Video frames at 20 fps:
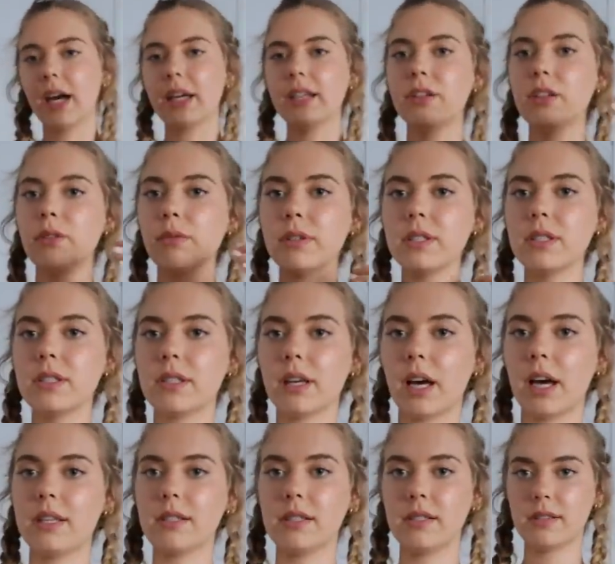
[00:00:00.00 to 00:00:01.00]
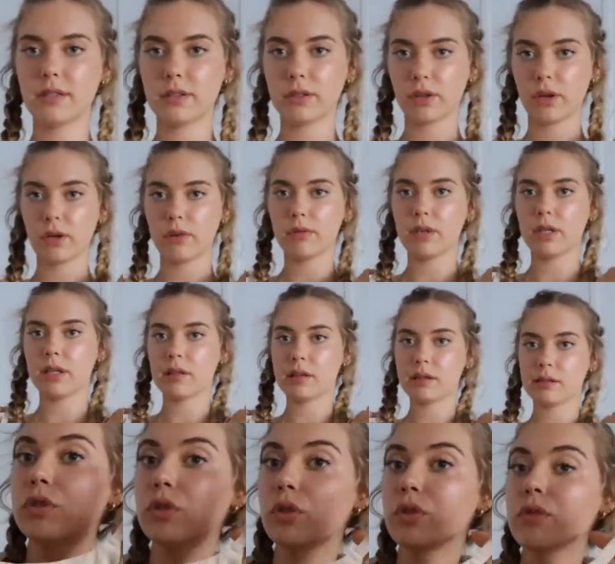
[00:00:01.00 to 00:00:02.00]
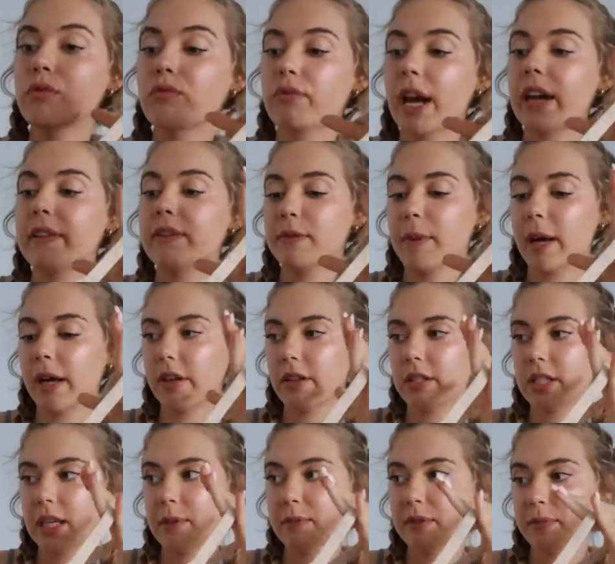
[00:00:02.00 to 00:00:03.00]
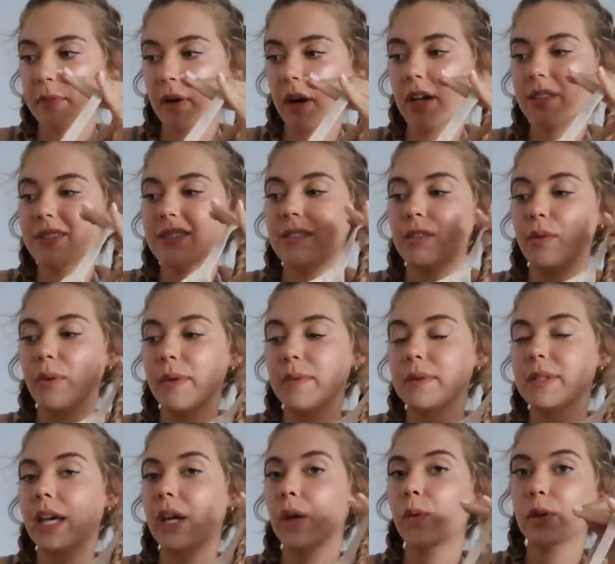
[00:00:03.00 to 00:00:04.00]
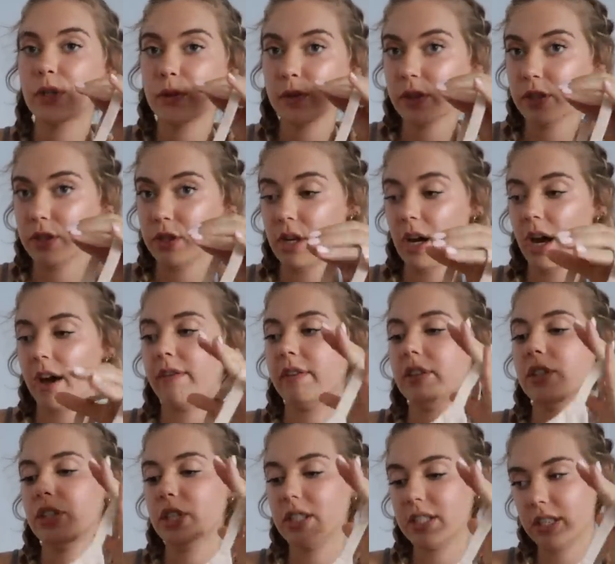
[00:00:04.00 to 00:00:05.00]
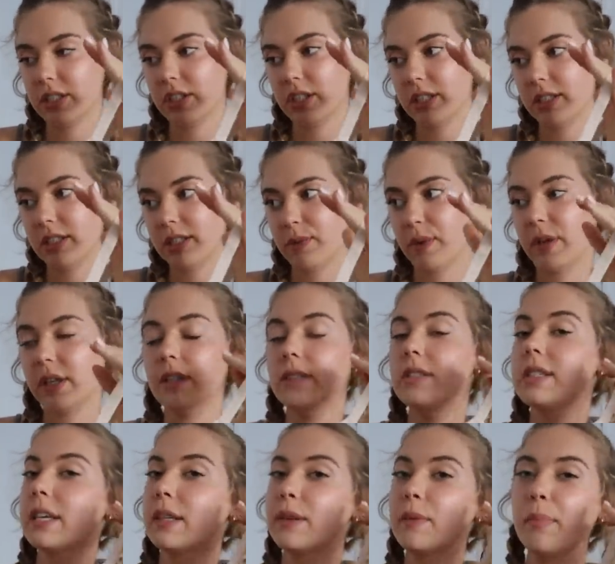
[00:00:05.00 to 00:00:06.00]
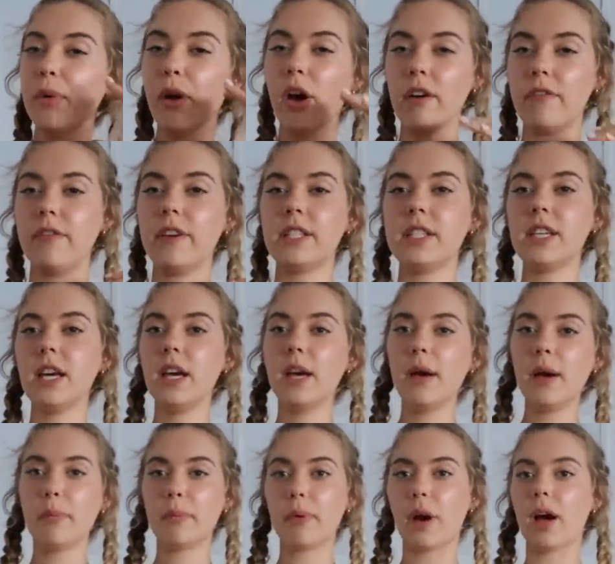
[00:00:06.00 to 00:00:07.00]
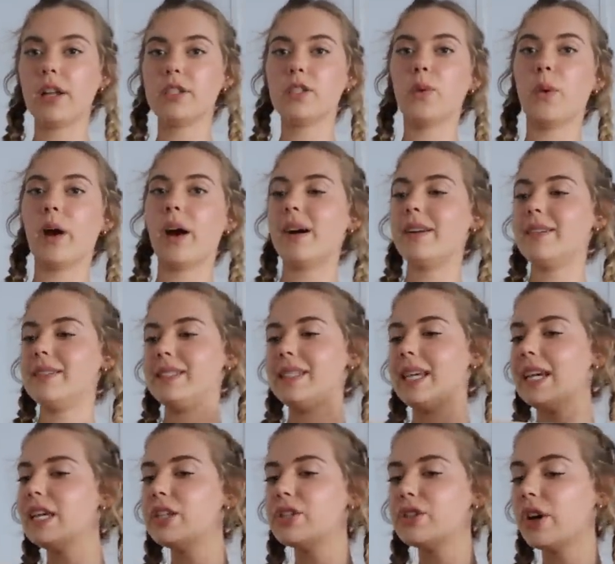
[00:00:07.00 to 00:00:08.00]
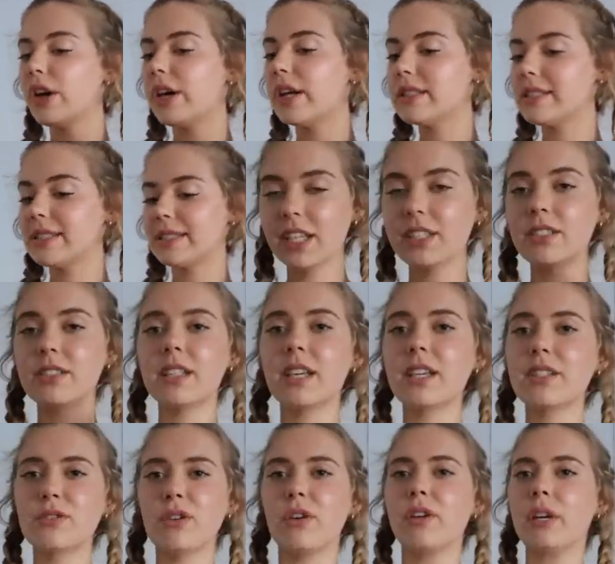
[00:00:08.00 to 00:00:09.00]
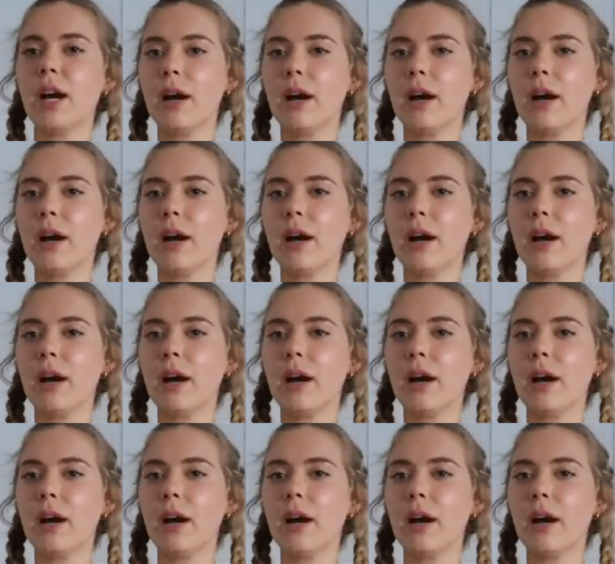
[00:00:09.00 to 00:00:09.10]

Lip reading: I didn't know what sizes to go with. Georgia raves about her Skims bras, so I was like, which one do you have? And she said she has this one, and it's like the perfect bra to wear under t-shirts and just like so